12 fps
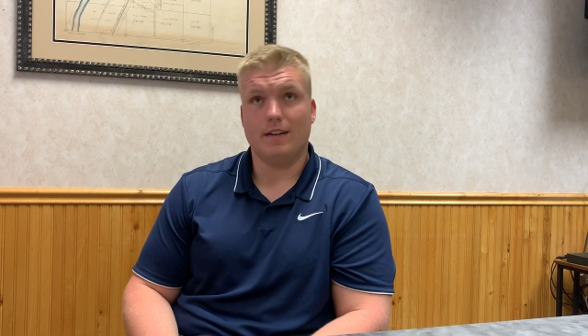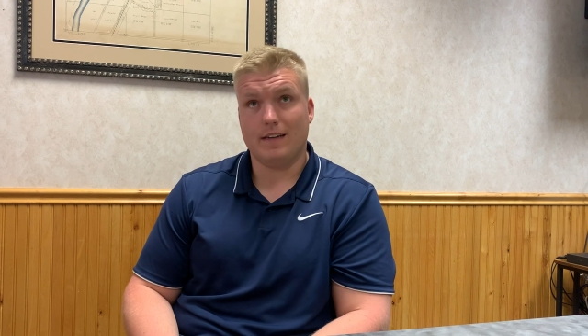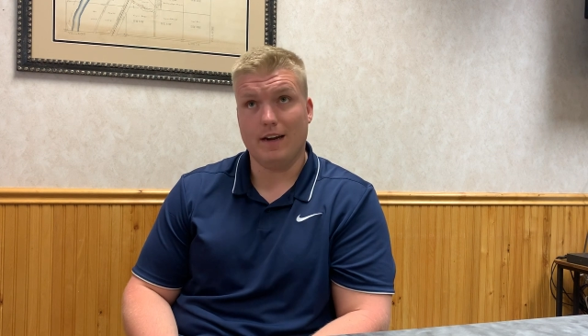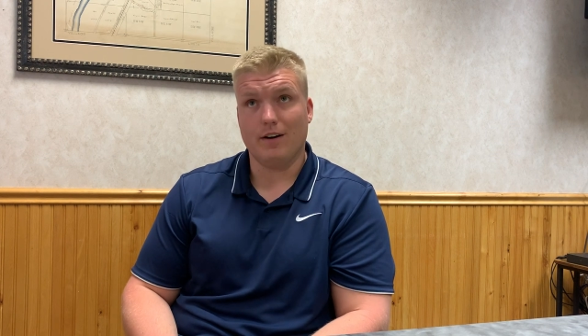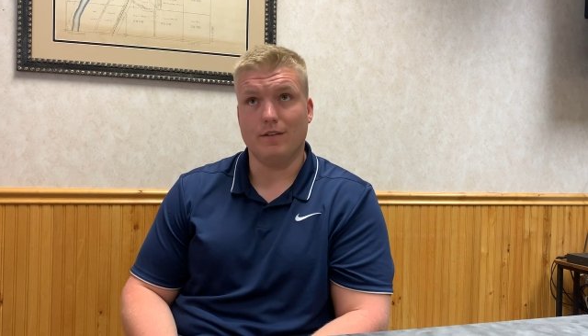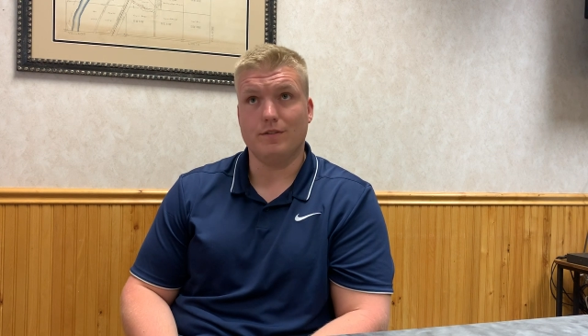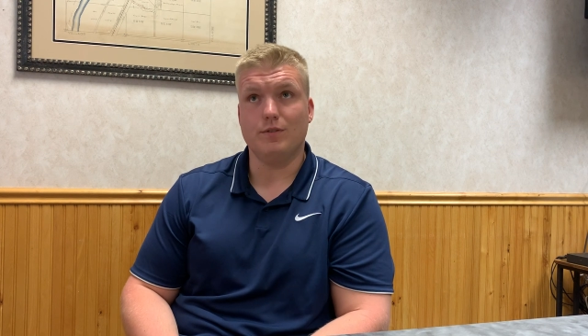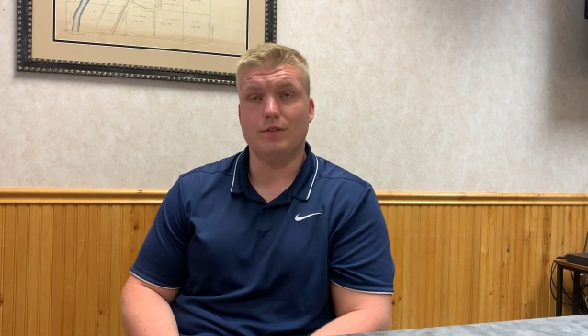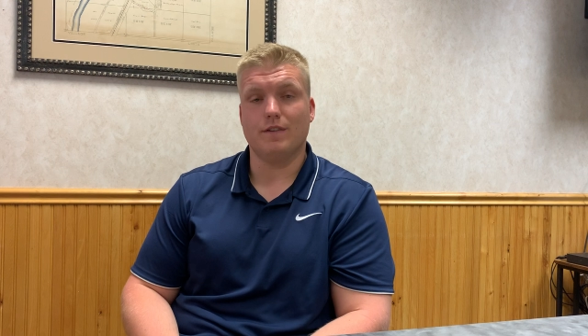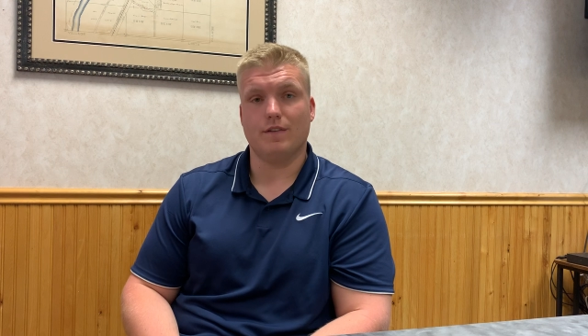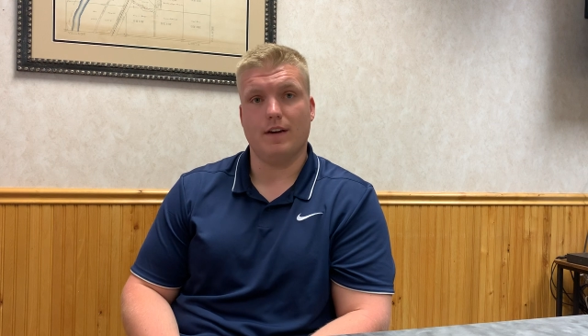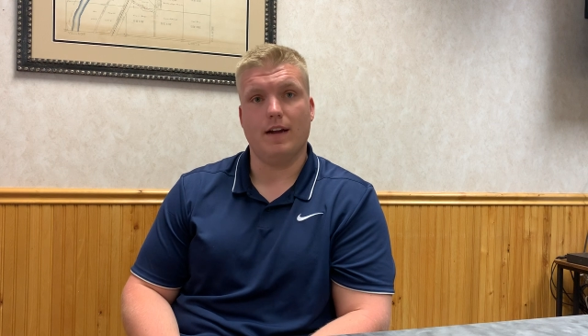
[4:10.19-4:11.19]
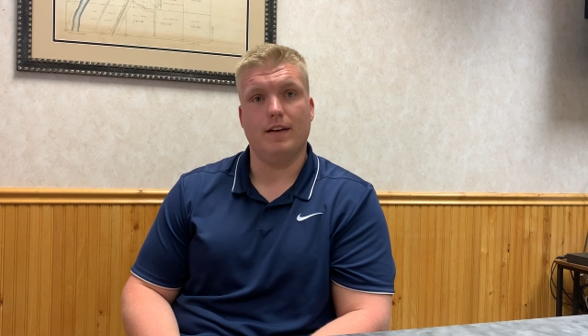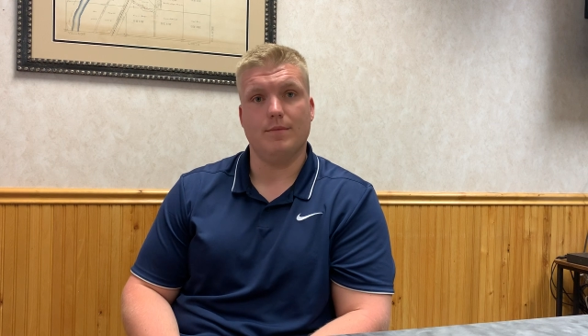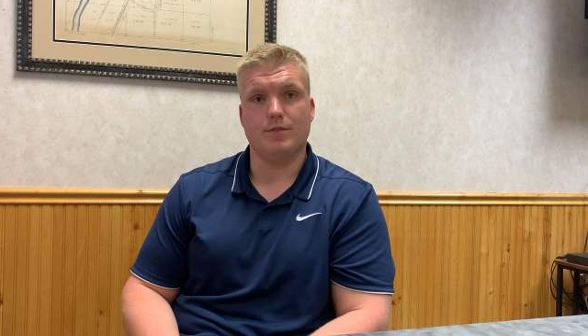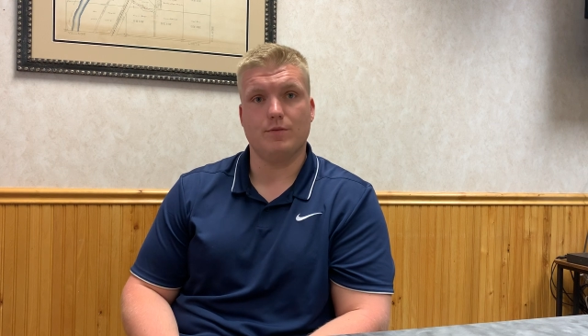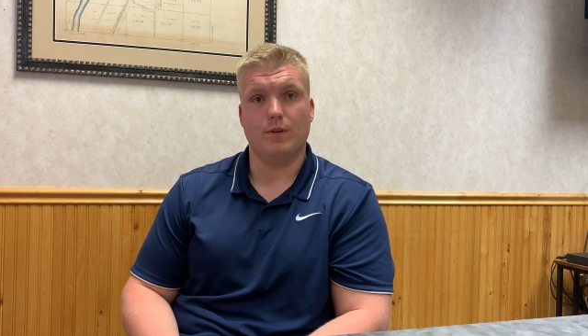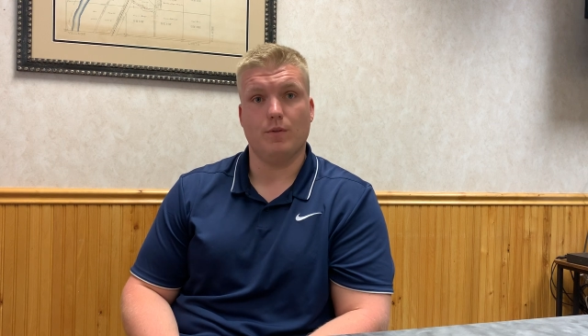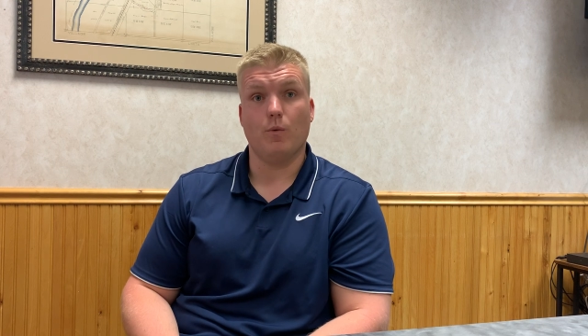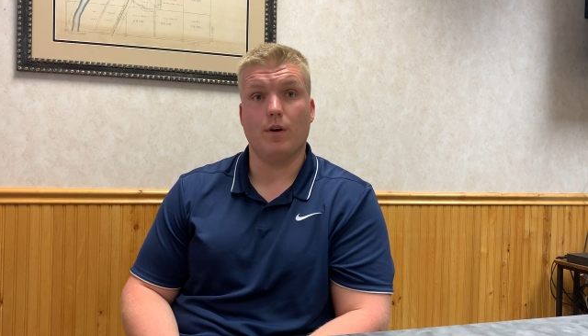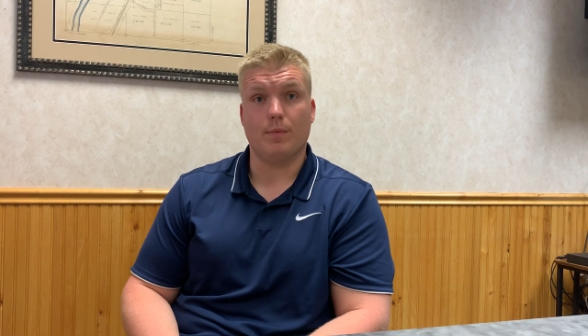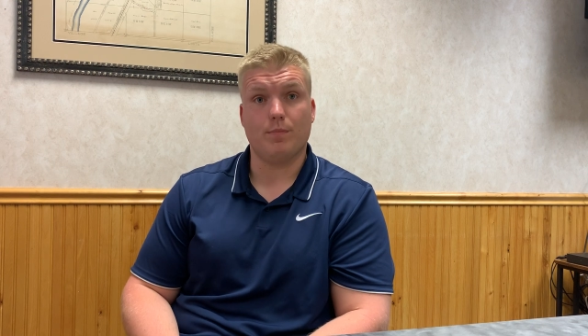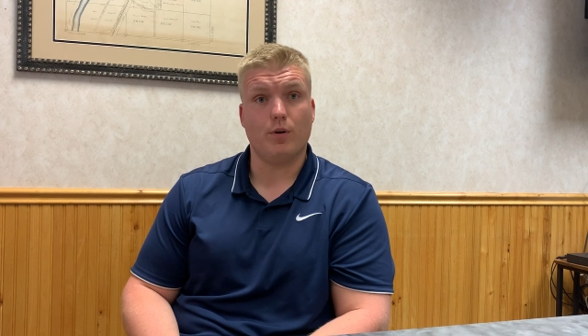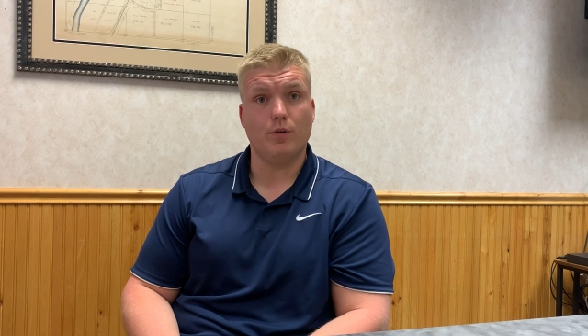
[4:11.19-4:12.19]
care of two different items with
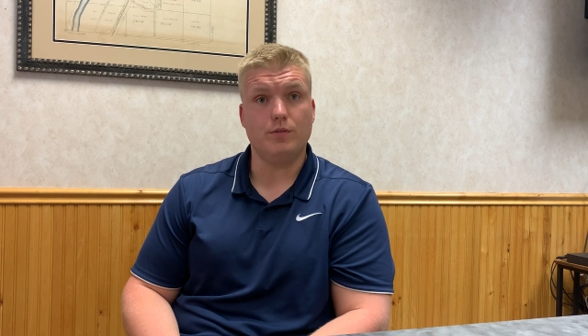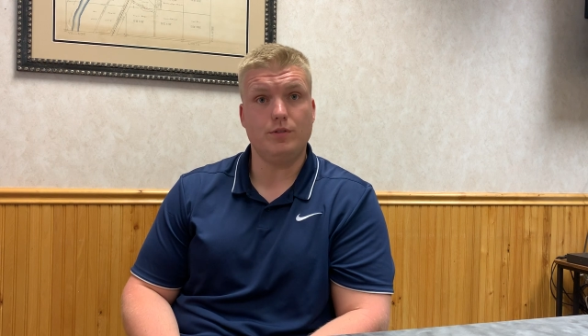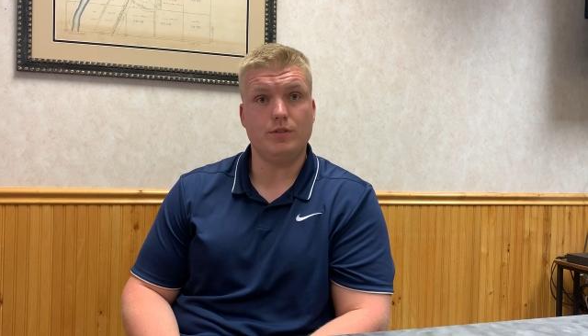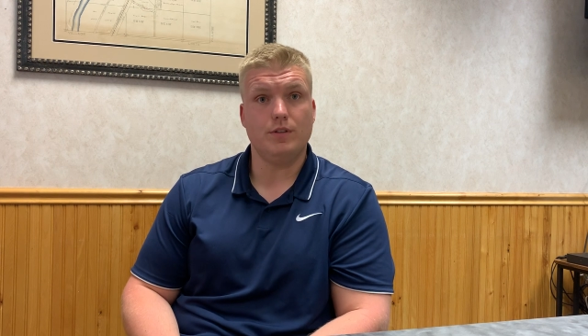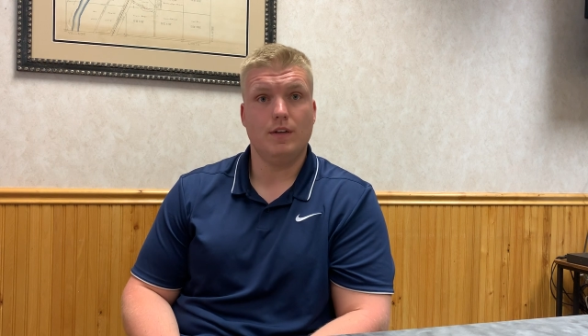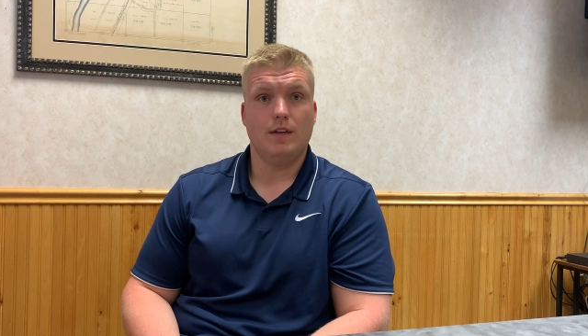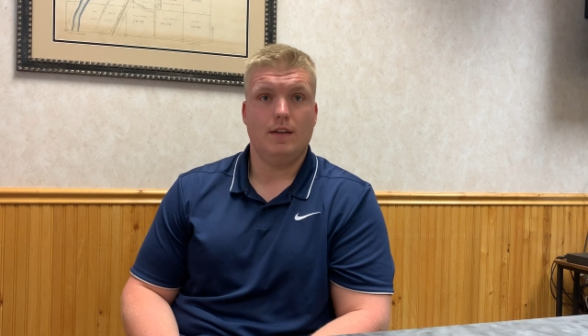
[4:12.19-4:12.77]
one approach